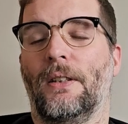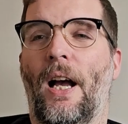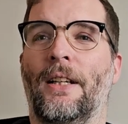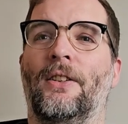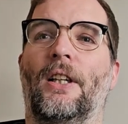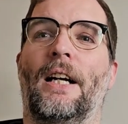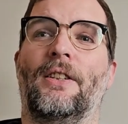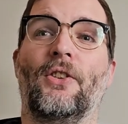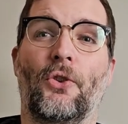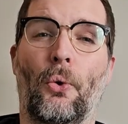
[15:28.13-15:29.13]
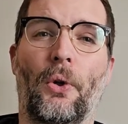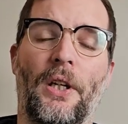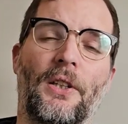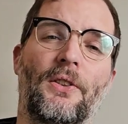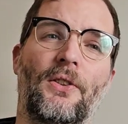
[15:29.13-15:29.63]
as, as
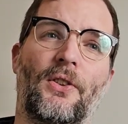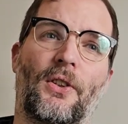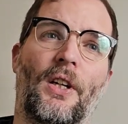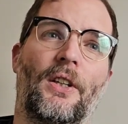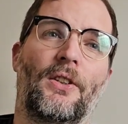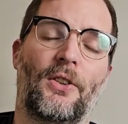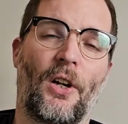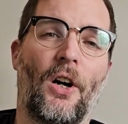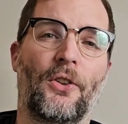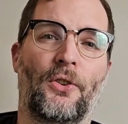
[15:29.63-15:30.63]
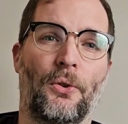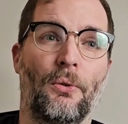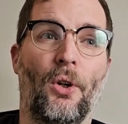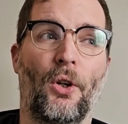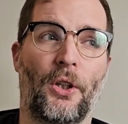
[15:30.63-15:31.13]
historians start to
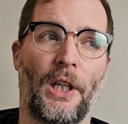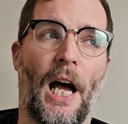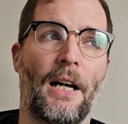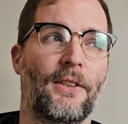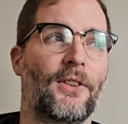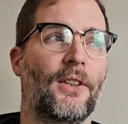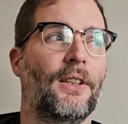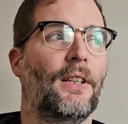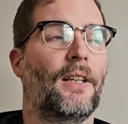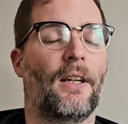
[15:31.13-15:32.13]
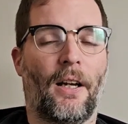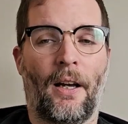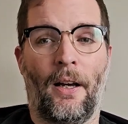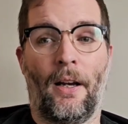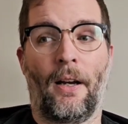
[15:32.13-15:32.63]
look at
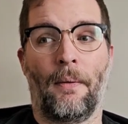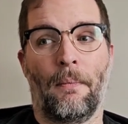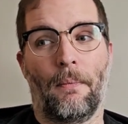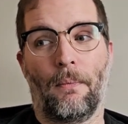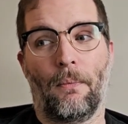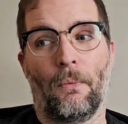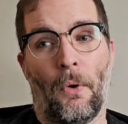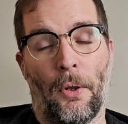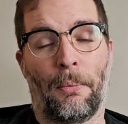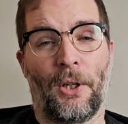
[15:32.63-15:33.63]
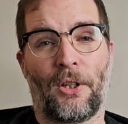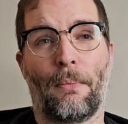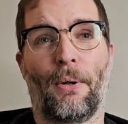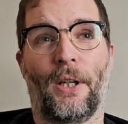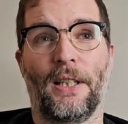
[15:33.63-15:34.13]
um, what the British
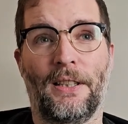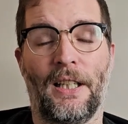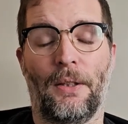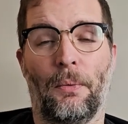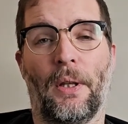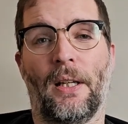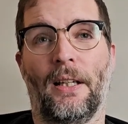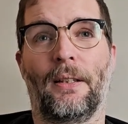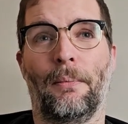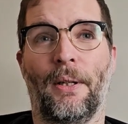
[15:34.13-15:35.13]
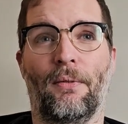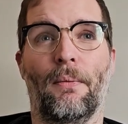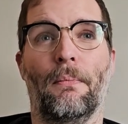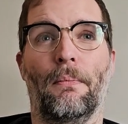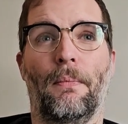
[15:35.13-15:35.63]
Empire did with a little bit of
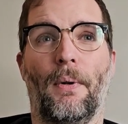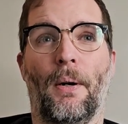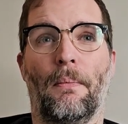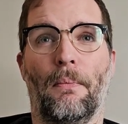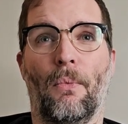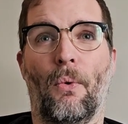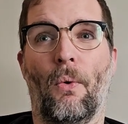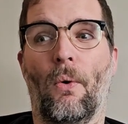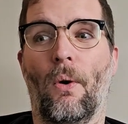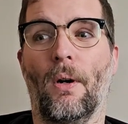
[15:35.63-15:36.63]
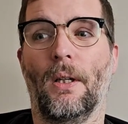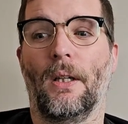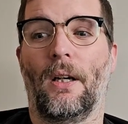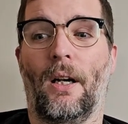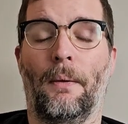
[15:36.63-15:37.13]
a, a more
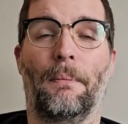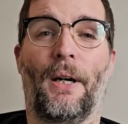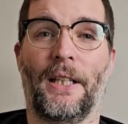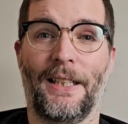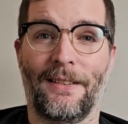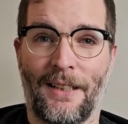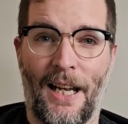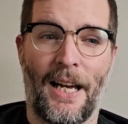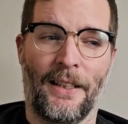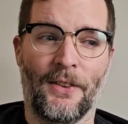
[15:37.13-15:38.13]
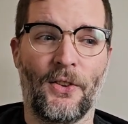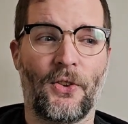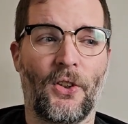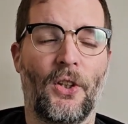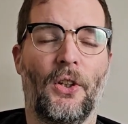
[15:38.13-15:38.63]
unbiased lens,